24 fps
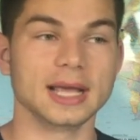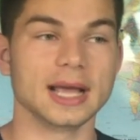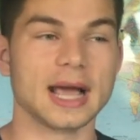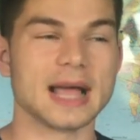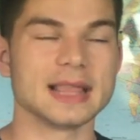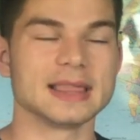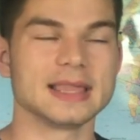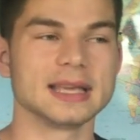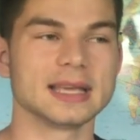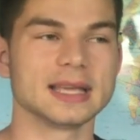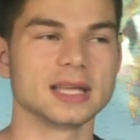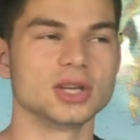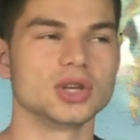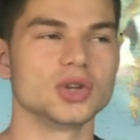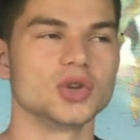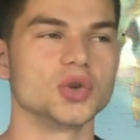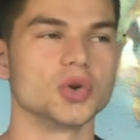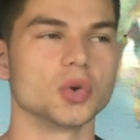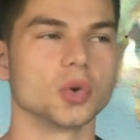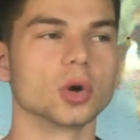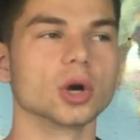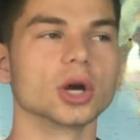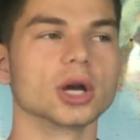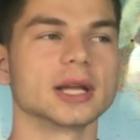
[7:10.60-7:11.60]
I think in New
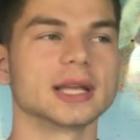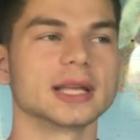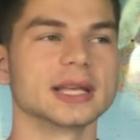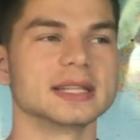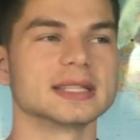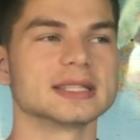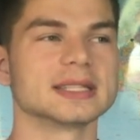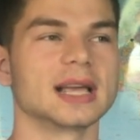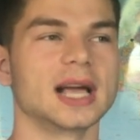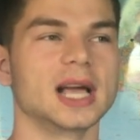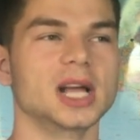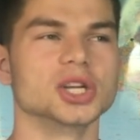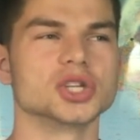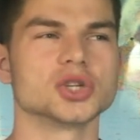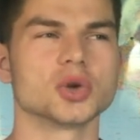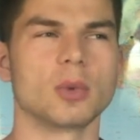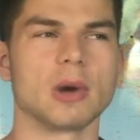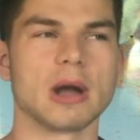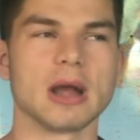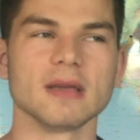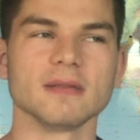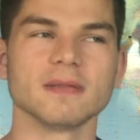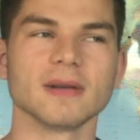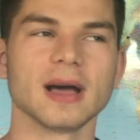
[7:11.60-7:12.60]
York it's like
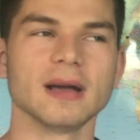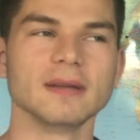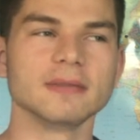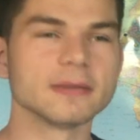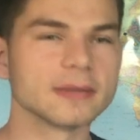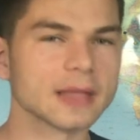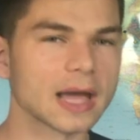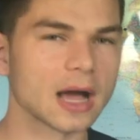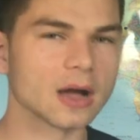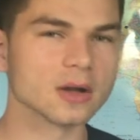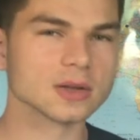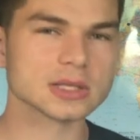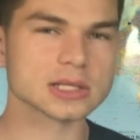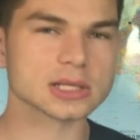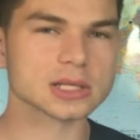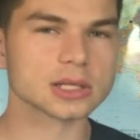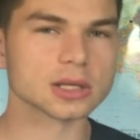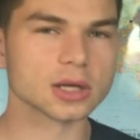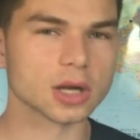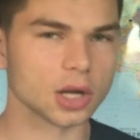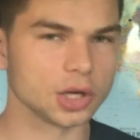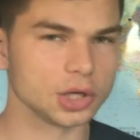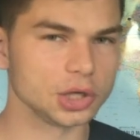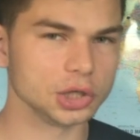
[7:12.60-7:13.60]
25,000
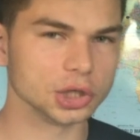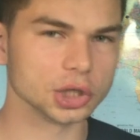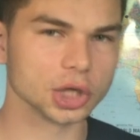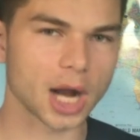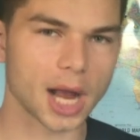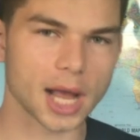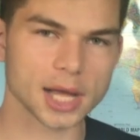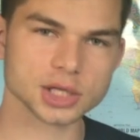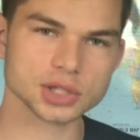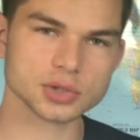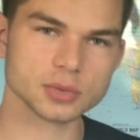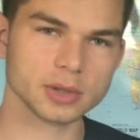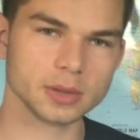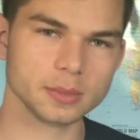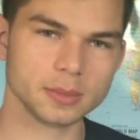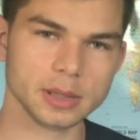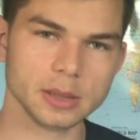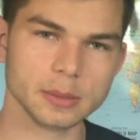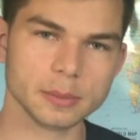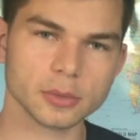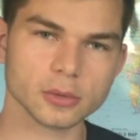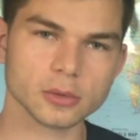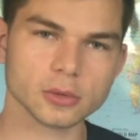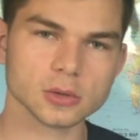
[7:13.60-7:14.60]
undergraduate
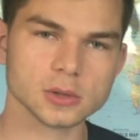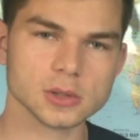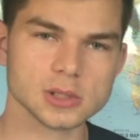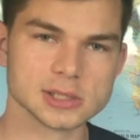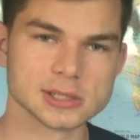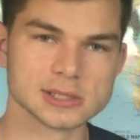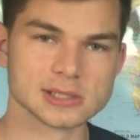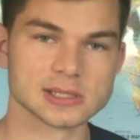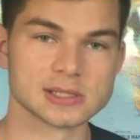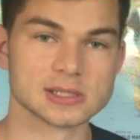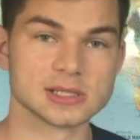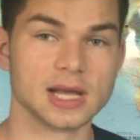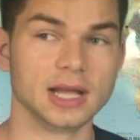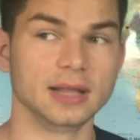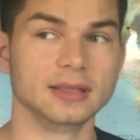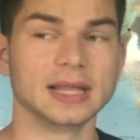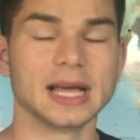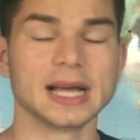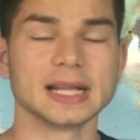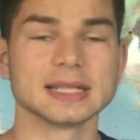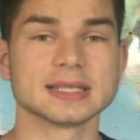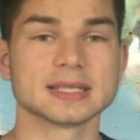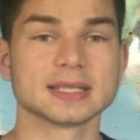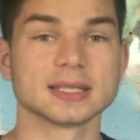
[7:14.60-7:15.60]
people and
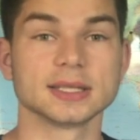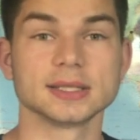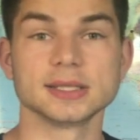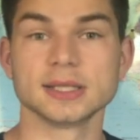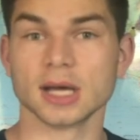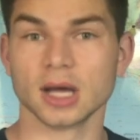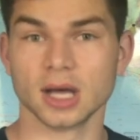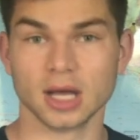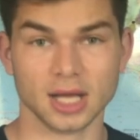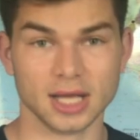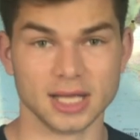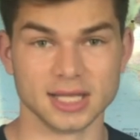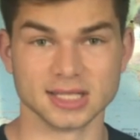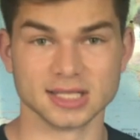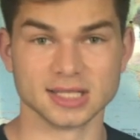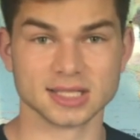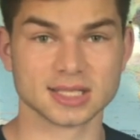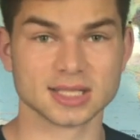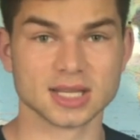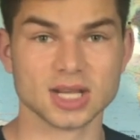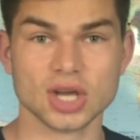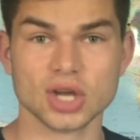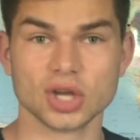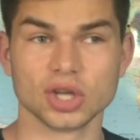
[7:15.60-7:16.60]
that's
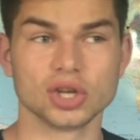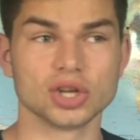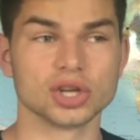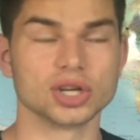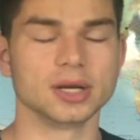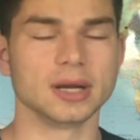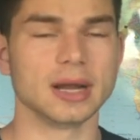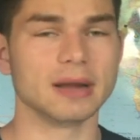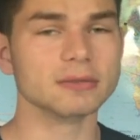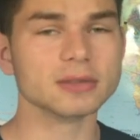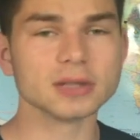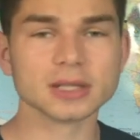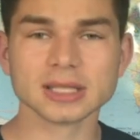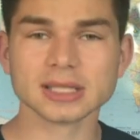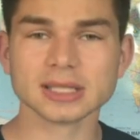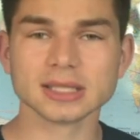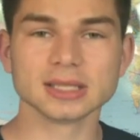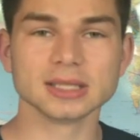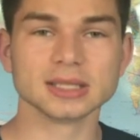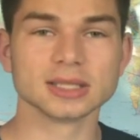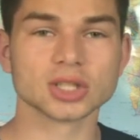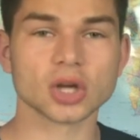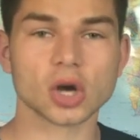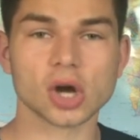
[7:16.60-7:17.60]
tons you're never
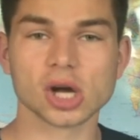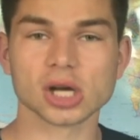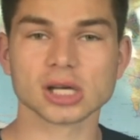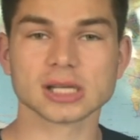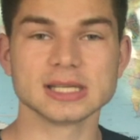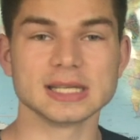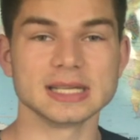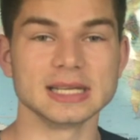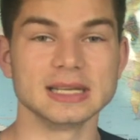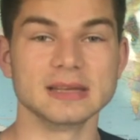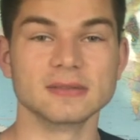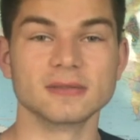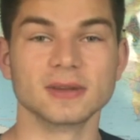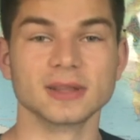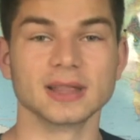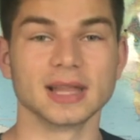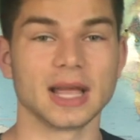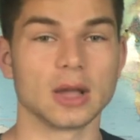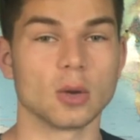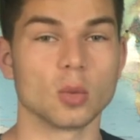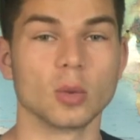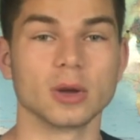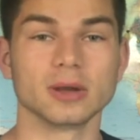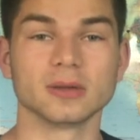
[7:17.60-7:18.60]
gonna talk to even
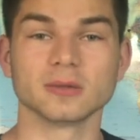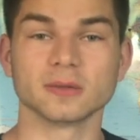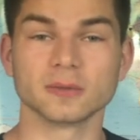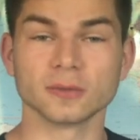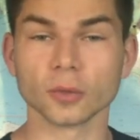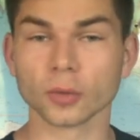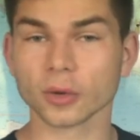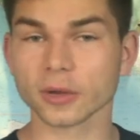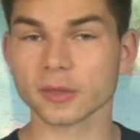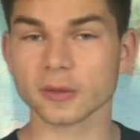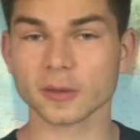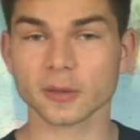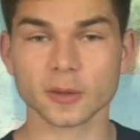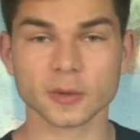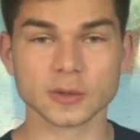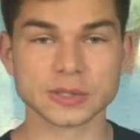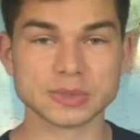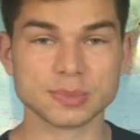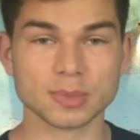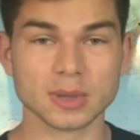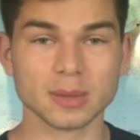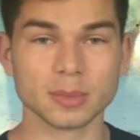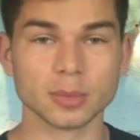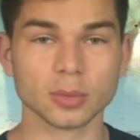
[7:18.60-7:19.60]
like one fourth of those
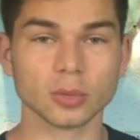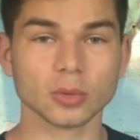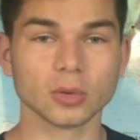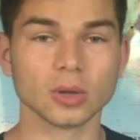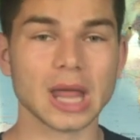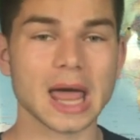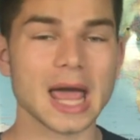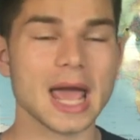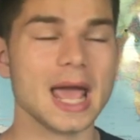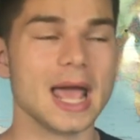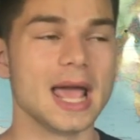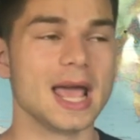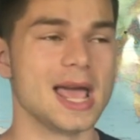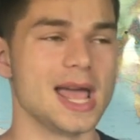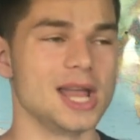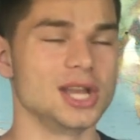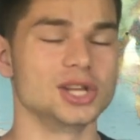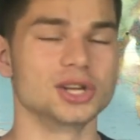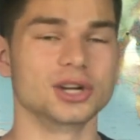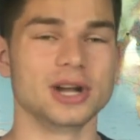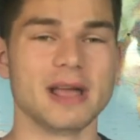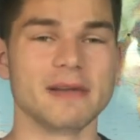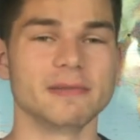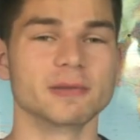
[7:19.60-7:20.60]
people, and
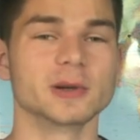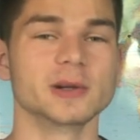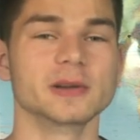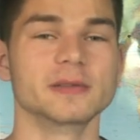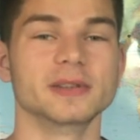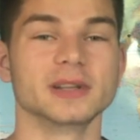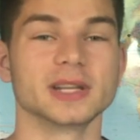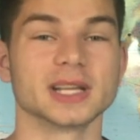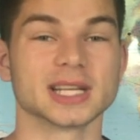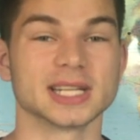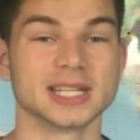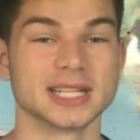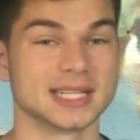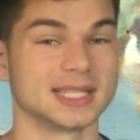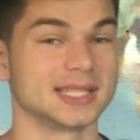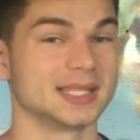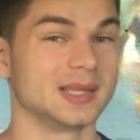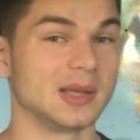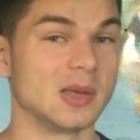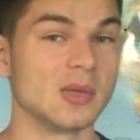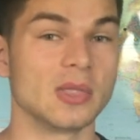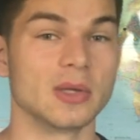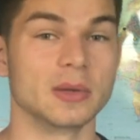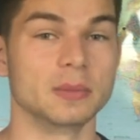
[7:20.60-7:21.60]
you're never even gonna
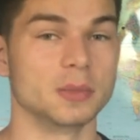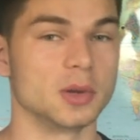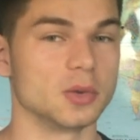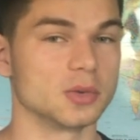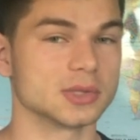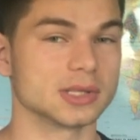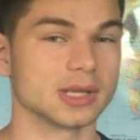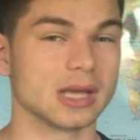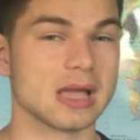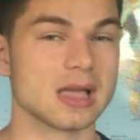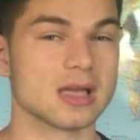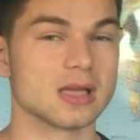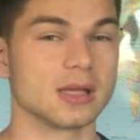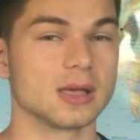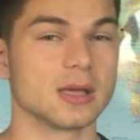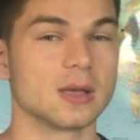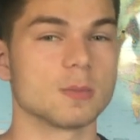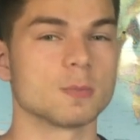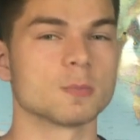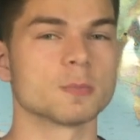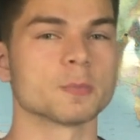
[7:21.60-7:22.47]
see them most likely